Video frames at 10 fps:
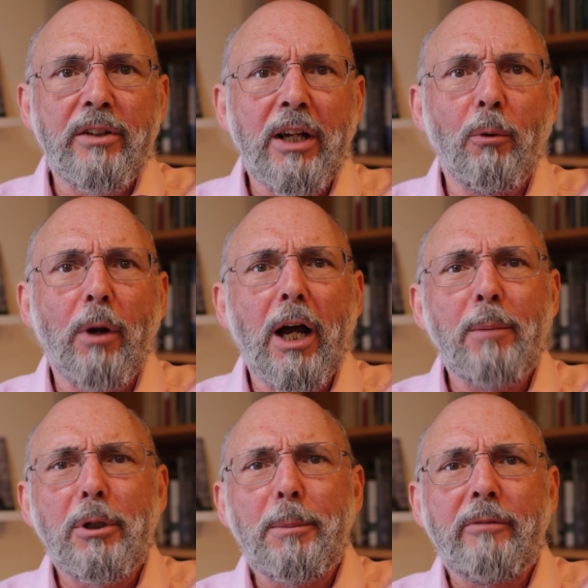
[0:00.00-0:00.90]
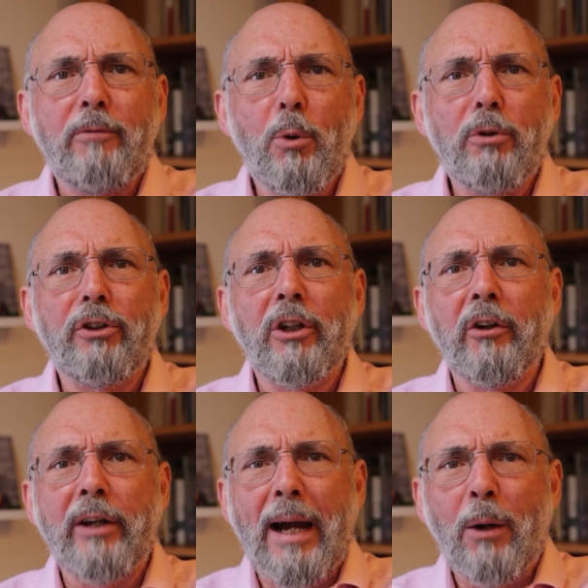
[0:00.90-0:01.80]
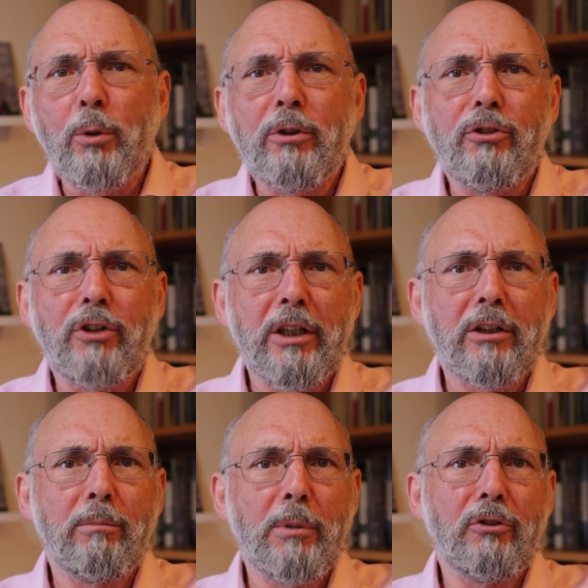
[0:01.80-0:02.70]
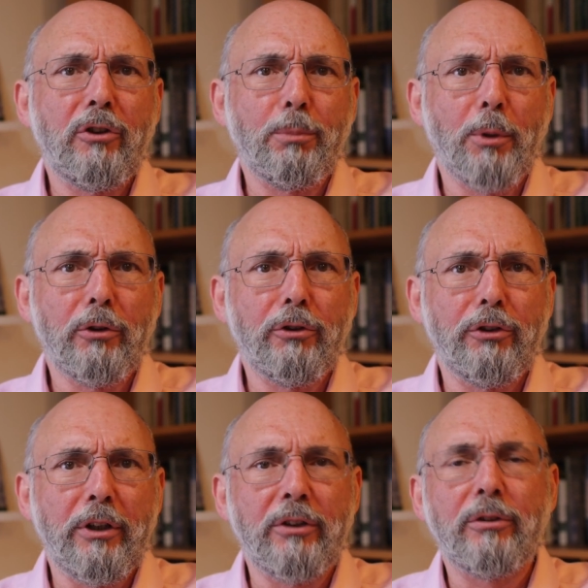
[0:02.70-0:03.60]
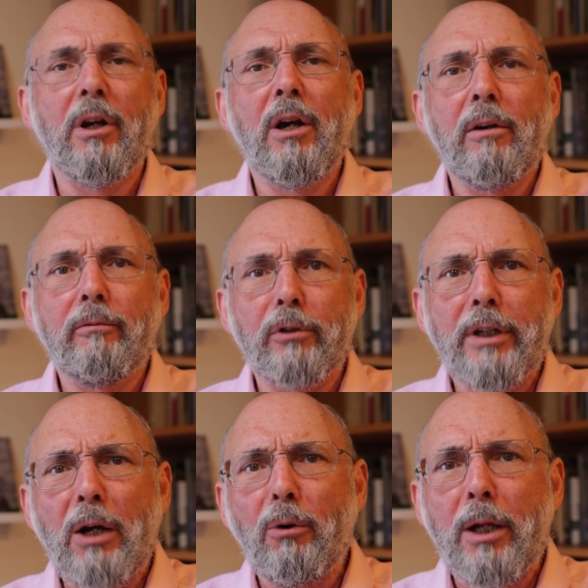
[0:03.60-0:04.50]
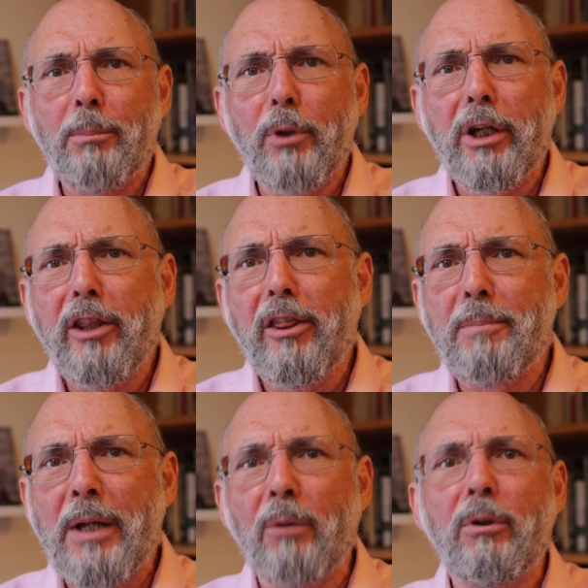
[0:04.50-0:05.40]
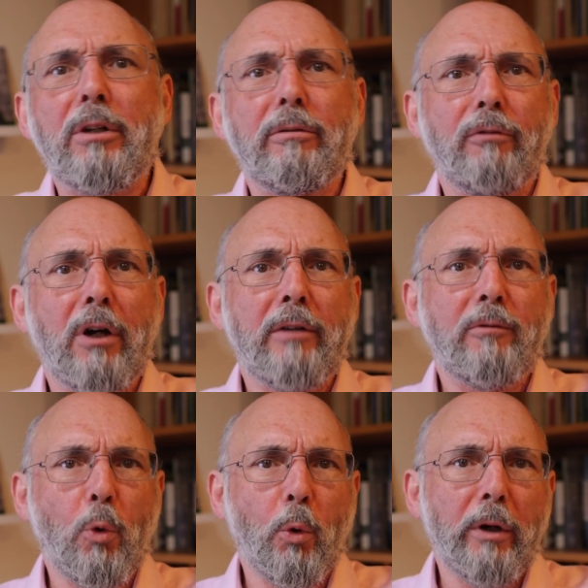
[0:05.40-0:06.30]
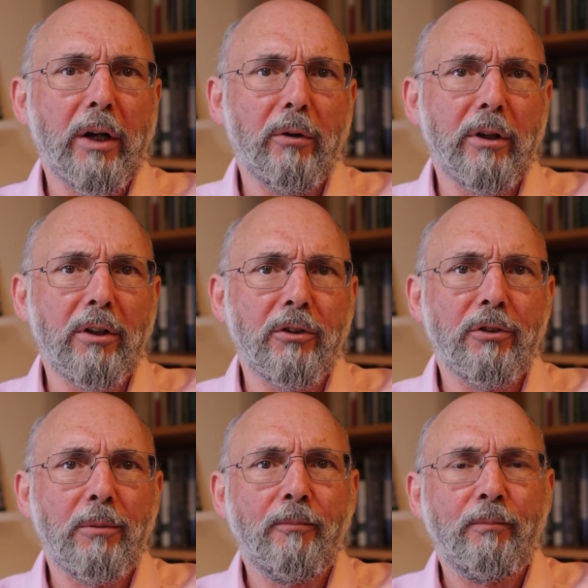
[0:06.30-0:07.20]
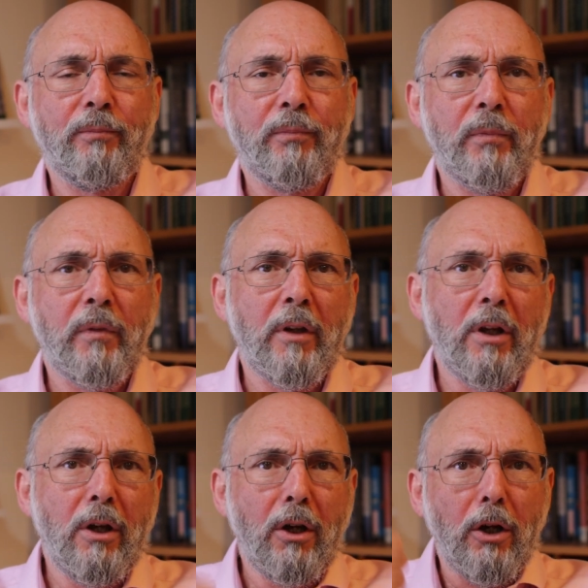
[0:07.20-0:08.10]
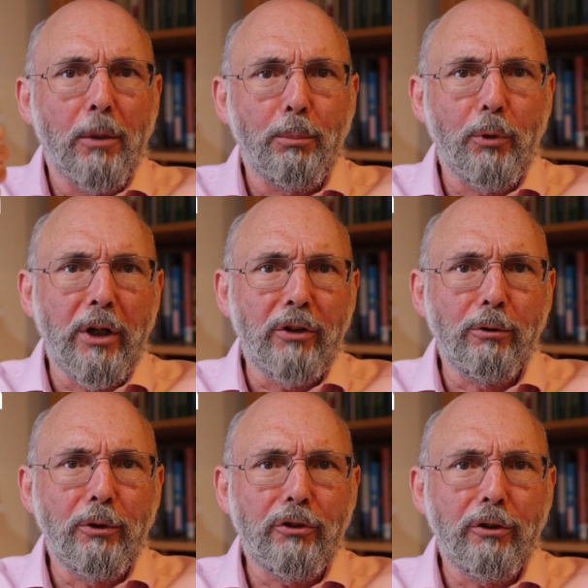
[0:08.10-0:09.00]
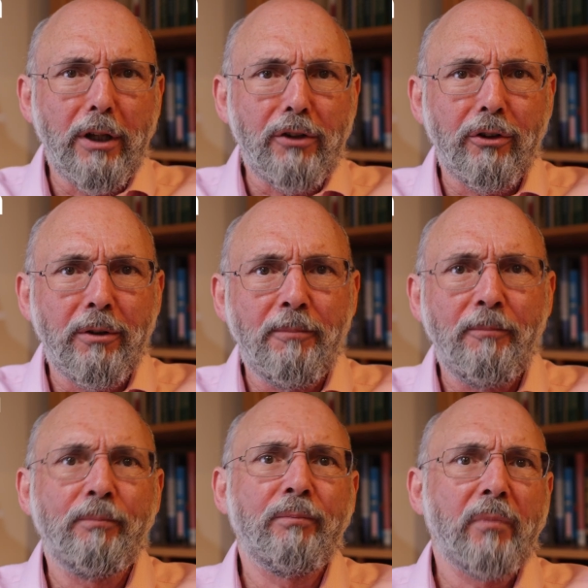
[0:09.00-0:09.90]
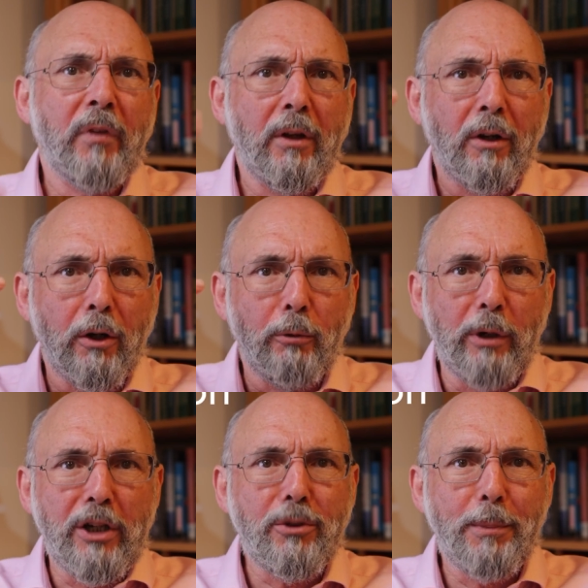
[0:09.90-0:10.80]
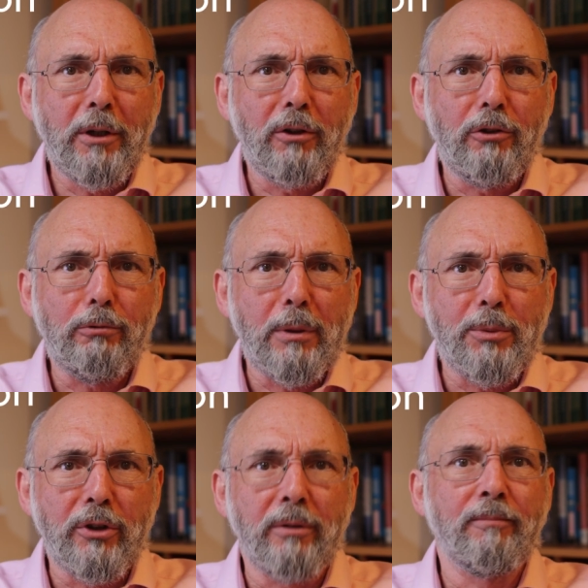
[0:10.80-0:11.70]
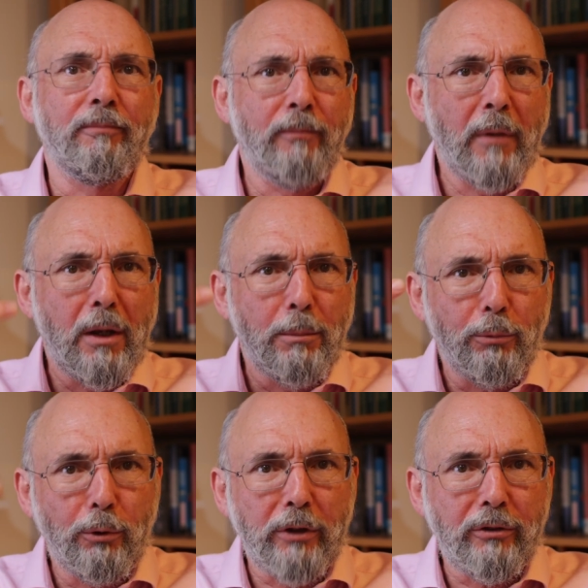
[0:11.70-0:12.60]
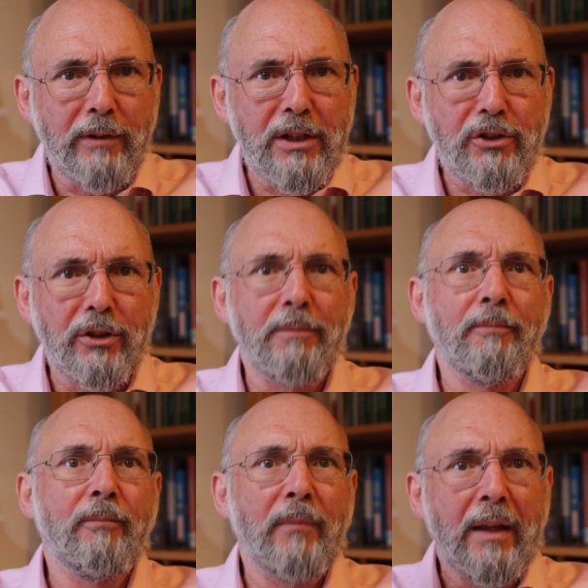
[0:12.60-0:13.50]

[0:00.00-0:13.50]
Now, I'm going to be focusing on our distinctive business processes. For now, I'm breaking them down into 5 core areas: appraisal and selection, arrangement and description, preservation,